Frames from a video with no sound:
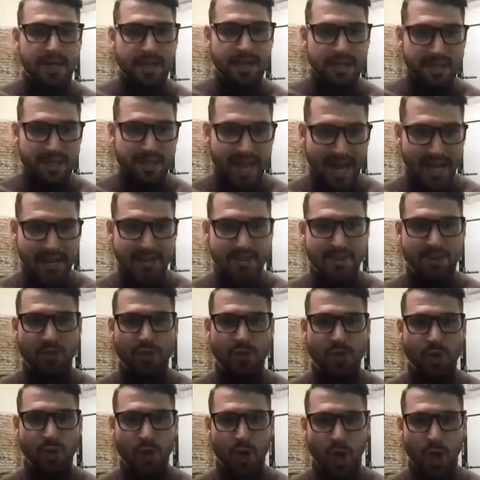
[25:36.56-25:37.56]

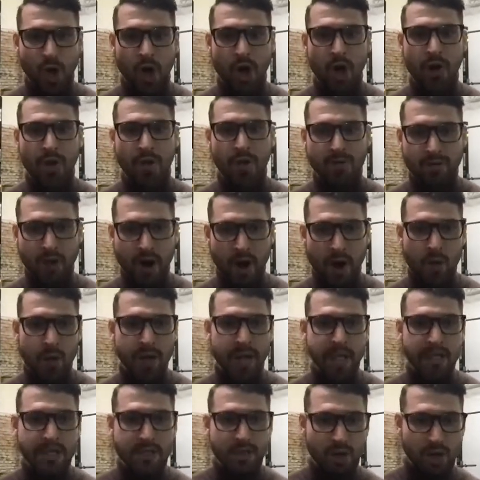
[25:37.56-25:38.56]
next to all the
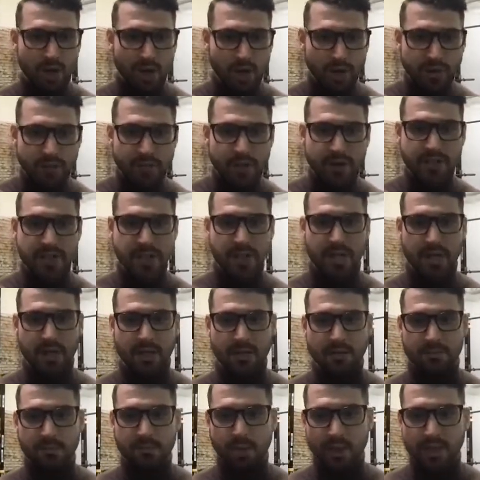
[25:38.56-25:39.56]
rowing, to all the
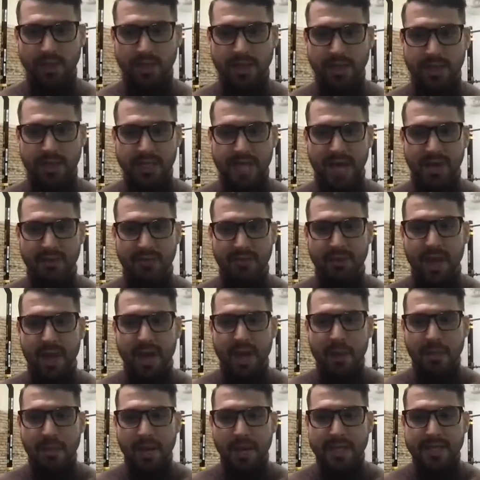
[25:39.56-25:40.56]
vertical pulling stuff,
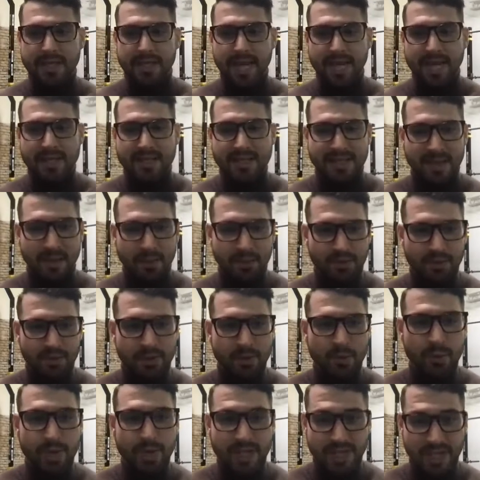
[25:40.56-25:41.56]
because that's
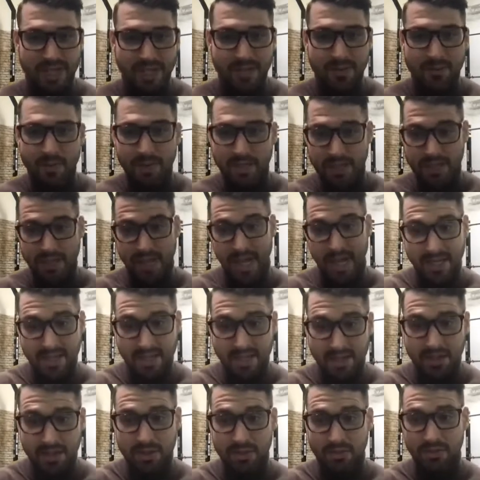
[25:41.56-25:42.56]
something we
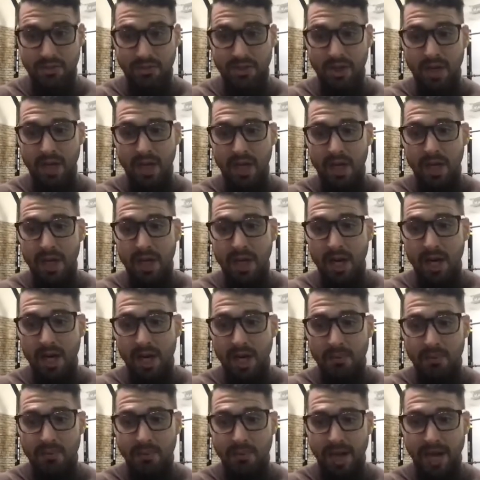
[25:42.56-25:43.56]
tend to
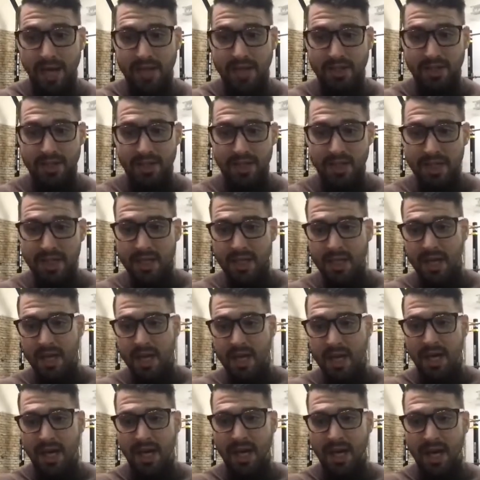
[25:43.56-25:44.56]
actually
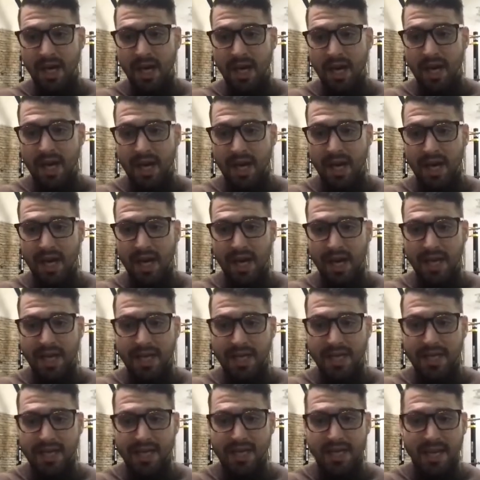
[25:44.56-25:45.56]

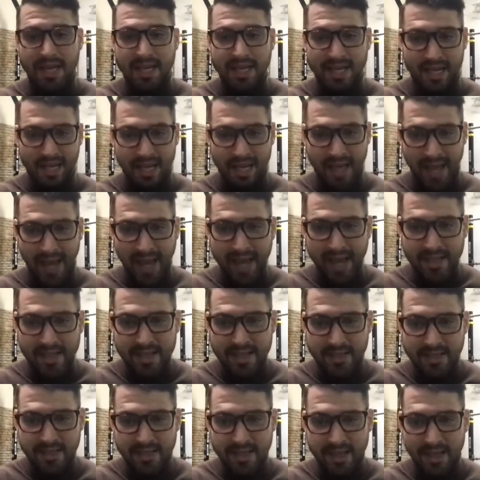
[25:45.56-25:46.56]

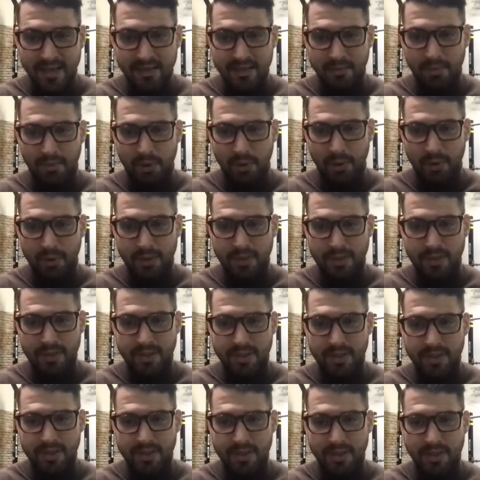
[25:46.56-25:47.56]
neglect at the point,
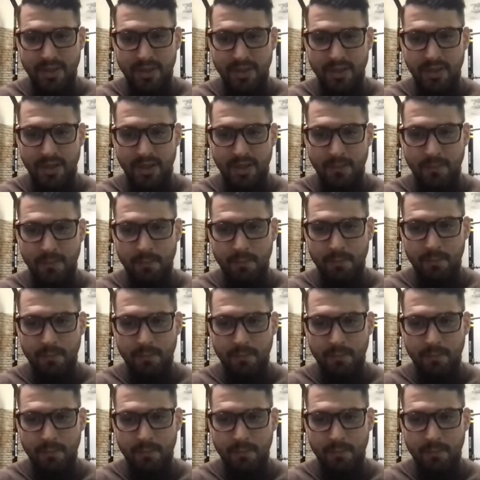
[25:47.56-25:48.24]
you know?